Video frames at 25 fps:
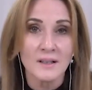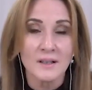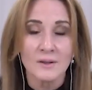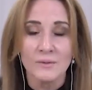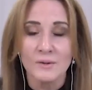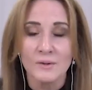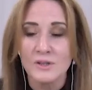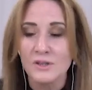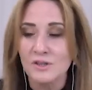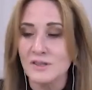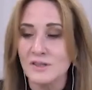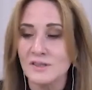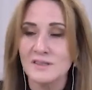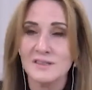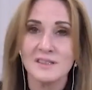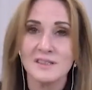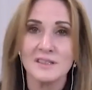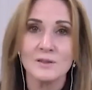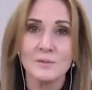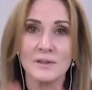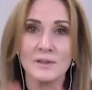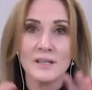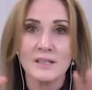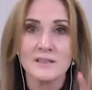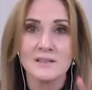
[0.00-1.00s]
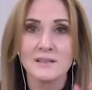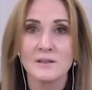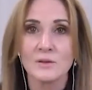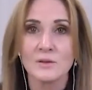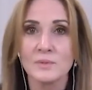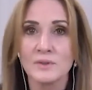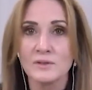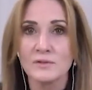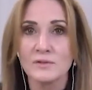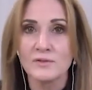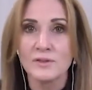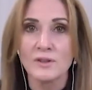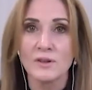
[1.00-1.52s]
which is anyway that's a little
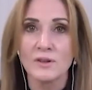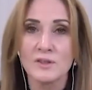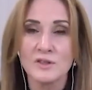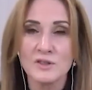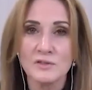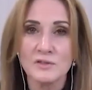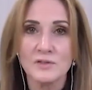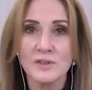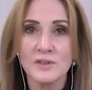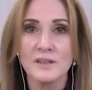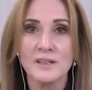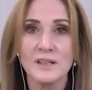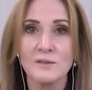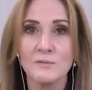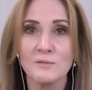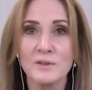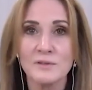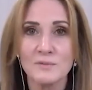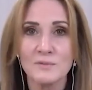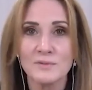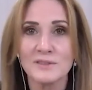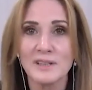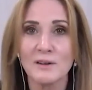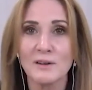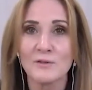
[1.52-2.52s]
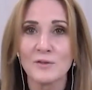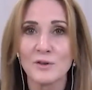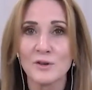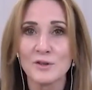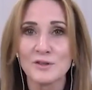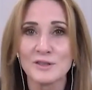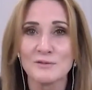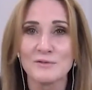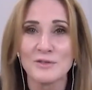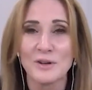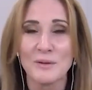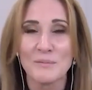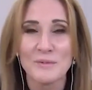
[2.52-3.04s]
bit of philosophy there we
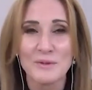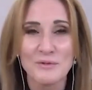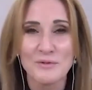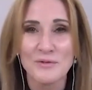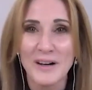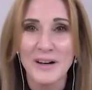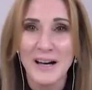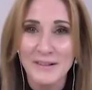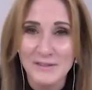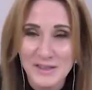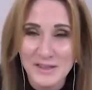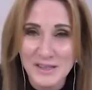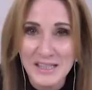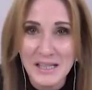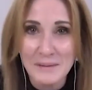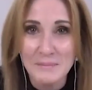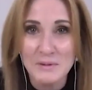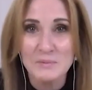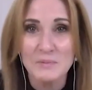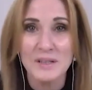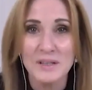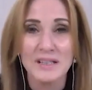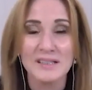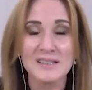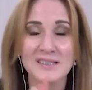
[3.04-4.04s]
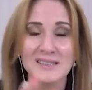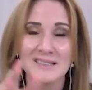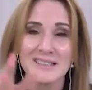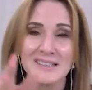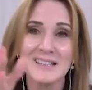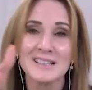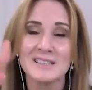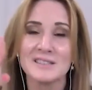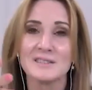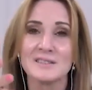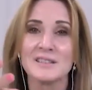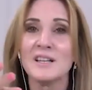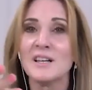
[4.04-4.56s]
diverted from the five steps but i think
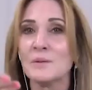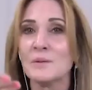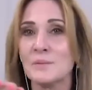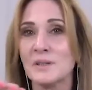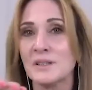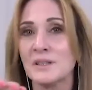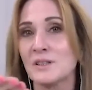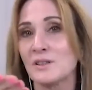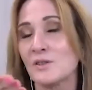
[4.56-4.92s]
it's been a